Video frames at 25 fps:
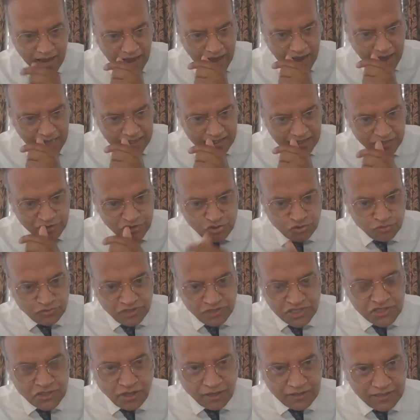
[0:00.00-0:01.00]
And the truth
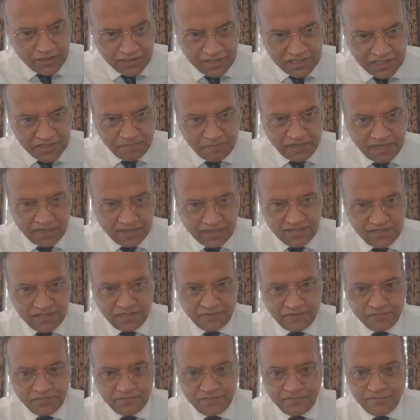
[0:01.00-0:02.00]
is not in his
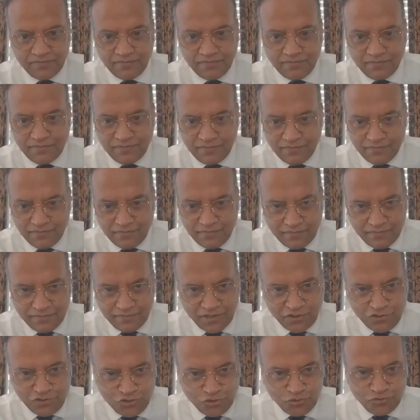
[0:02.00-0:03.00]
PhD.
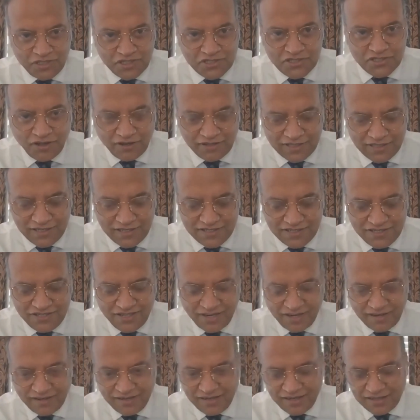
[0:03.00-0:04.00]
The truth is not in his
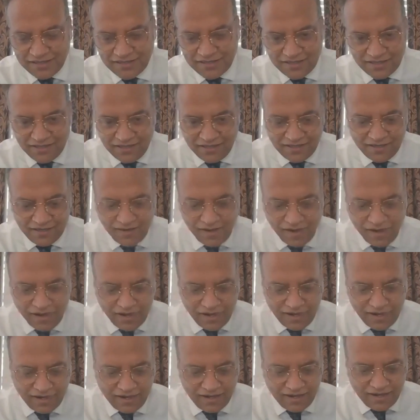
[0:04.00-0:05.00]
genetics.
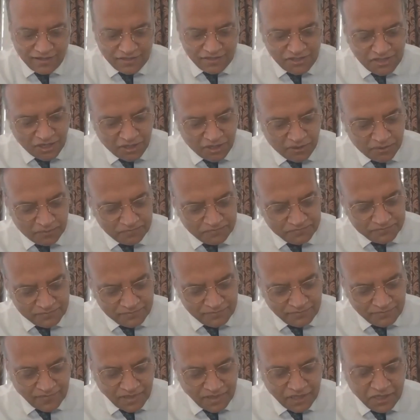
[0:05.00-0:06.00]
So
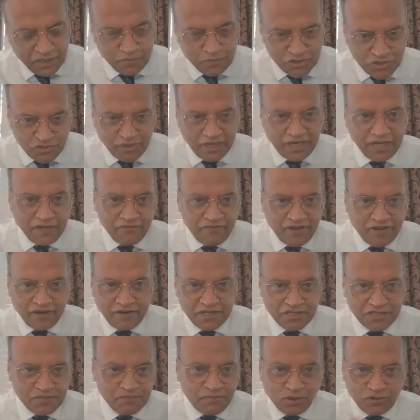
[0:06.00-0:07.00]
he was reading
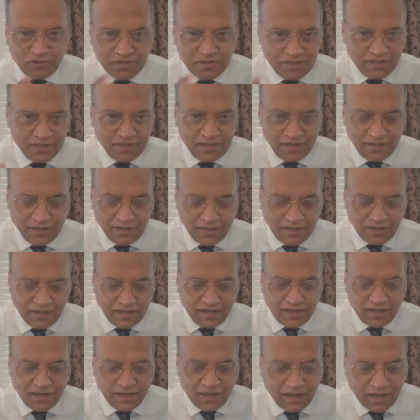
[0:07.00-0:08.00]
various books
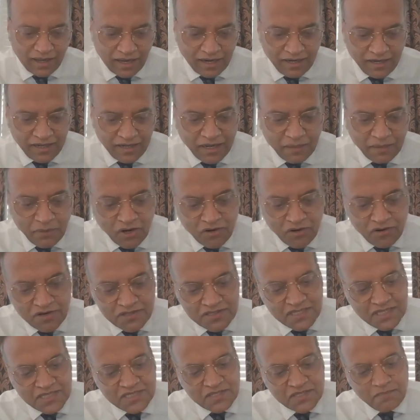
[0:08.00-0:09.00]
and he came
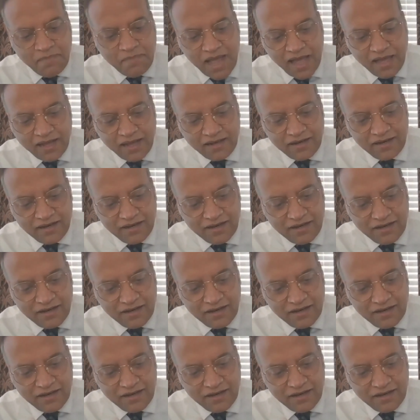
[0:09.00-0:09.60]
across this man